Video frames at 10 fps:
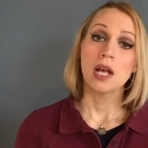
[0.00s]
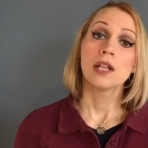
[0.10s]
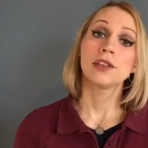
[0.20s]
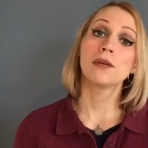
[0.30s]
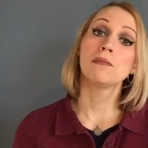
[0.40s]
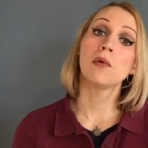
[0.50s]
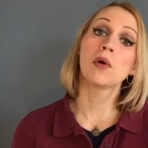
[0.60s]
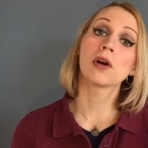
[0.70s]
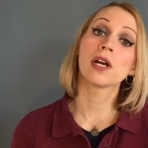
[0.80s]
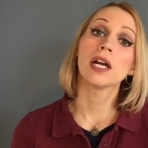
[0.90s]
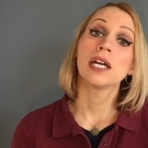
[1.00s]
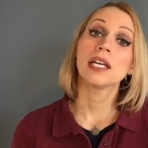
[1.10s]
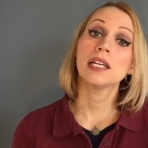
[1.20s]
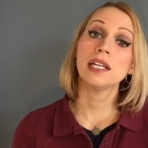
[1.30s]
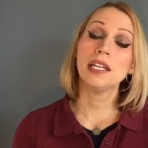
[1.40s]
the more
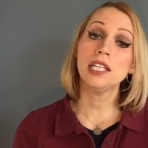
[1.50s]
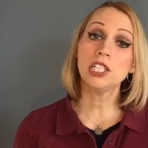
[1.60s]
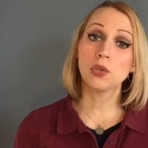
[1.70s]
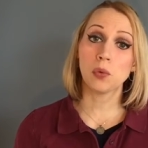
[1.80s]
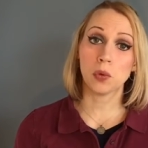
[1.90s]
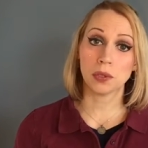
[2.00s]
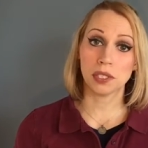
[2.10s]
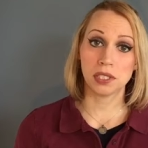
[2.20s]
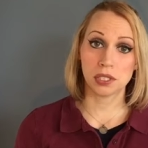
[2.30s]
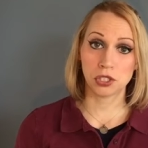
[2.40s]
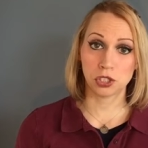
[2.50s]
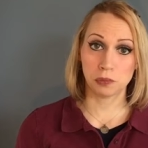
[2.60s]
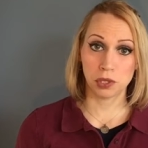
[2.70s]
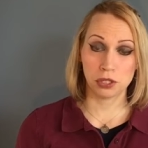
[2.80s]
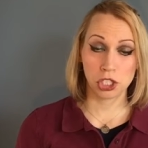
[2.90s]
equal the
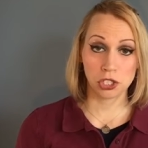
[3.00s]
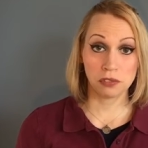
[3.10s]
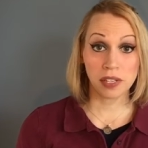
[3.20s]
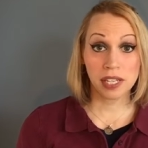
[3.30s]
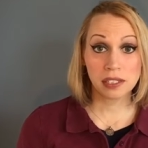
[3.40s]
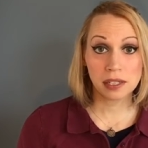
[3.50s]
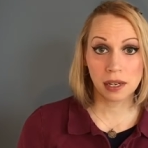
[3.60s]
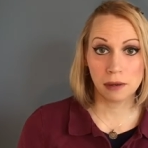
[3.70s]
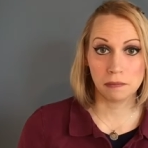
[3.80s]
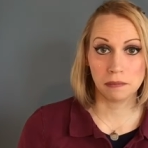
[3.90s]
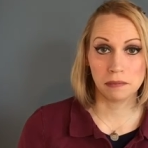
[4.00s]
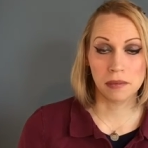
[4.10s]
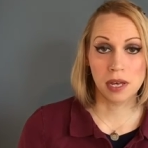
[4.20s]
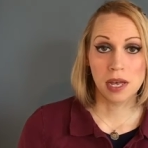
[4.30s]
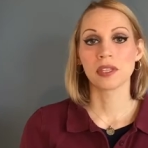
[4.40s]
distribution of income.
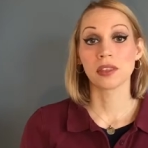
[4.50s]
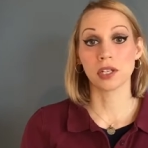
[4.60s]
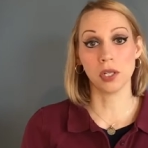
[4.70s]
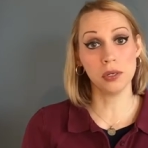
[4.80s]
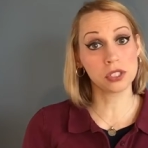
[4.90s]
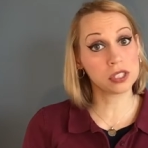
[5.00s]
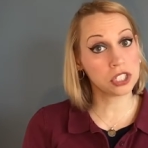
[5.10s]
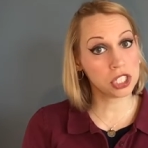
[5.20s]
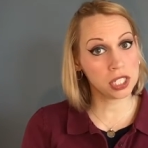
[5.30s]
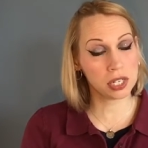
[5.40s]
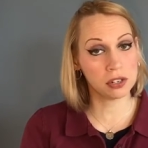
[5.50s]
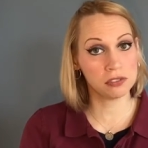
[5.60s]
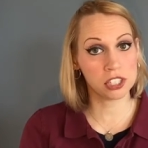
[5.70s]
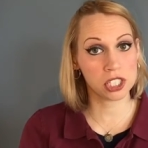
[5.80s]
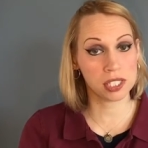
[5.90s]
The closer the Gini
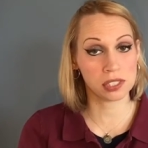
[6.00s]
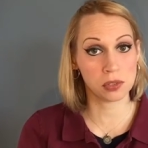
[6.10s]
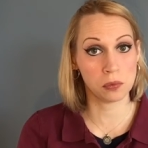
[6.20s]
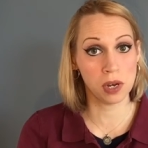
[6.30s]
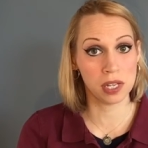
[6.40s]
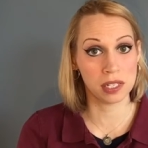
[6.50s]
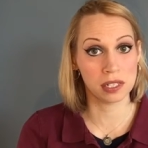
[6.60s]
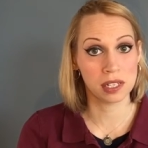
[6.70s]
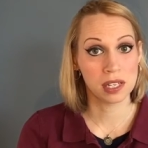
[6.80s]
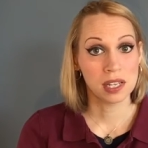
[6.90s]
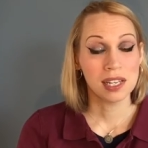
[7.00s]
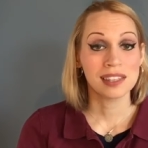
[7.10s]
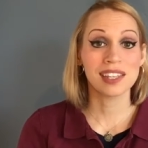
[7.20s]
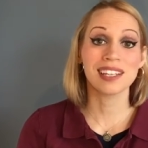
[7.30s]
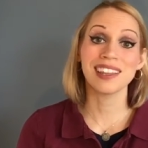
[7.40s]
coefficient is to 1,
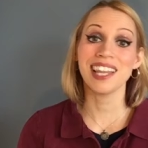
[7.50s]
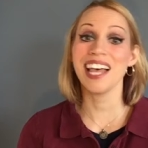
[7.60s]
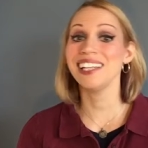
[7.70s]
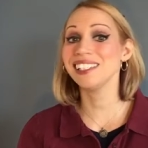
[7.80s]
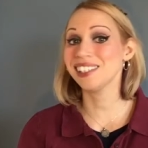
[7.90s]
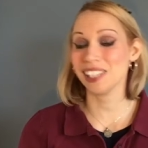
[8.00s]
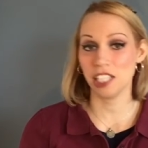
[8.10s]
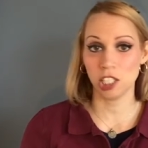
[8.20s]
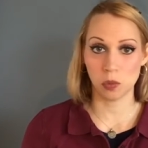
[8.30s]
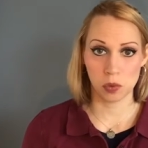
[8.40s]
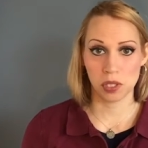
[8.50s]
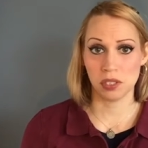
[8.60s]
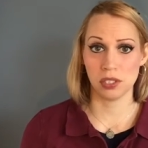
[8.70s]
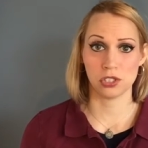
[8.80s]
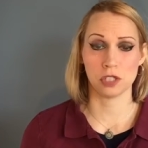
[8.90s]
the less equal the
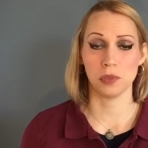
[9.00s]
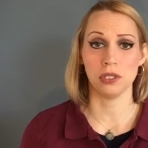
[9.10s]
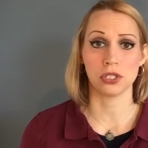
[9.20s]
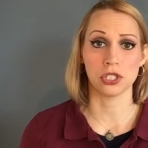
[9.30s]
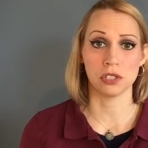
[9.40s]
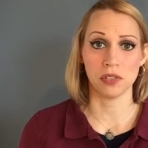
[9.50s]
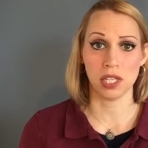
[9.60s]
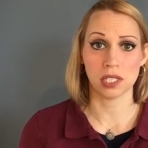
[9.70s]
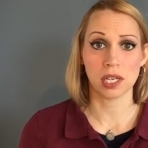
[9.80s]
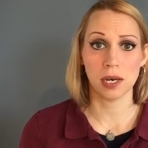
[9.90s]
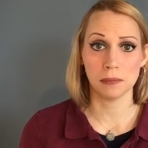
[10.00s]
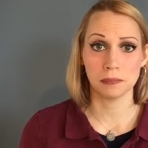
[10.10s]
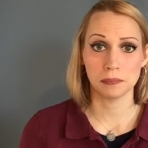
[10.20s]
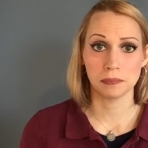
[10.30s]
distribution of income.